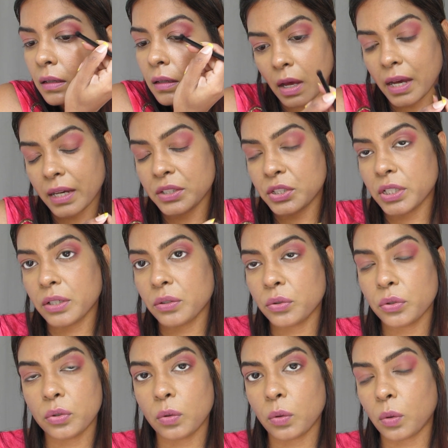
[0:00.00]

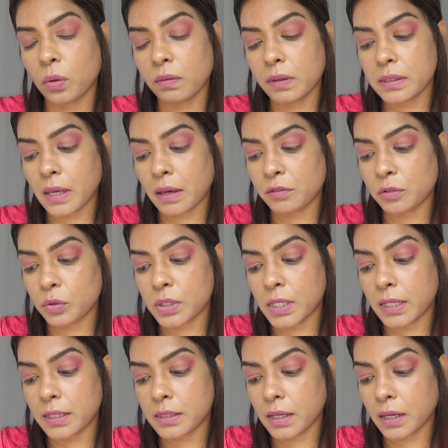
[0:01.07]
Eyeshadow, you'll always have to
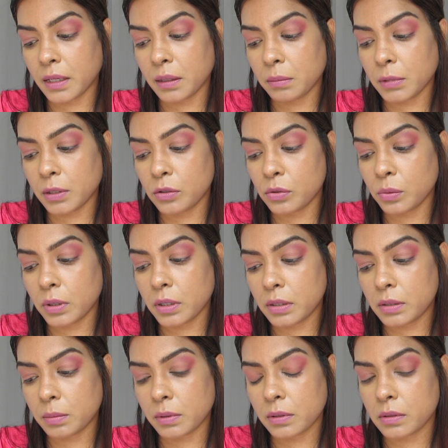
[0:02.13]
take time and do
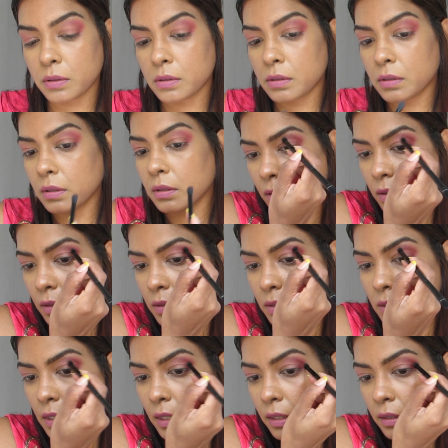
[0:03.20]
it because
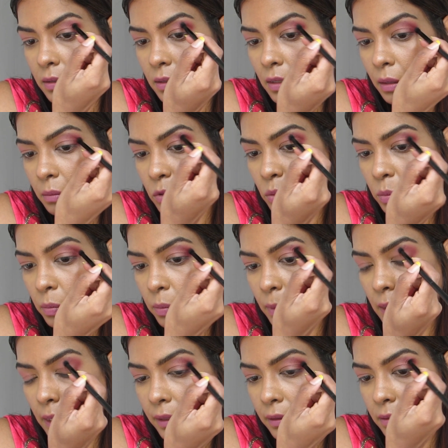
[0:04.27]
it takes time to
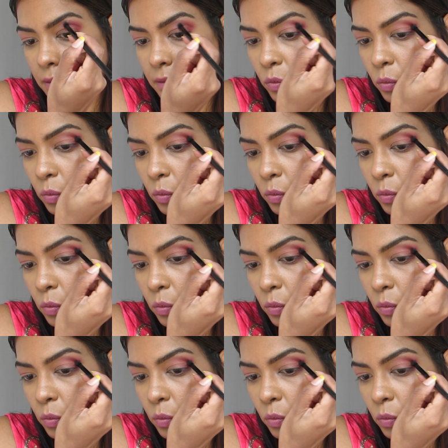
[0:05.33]
blend.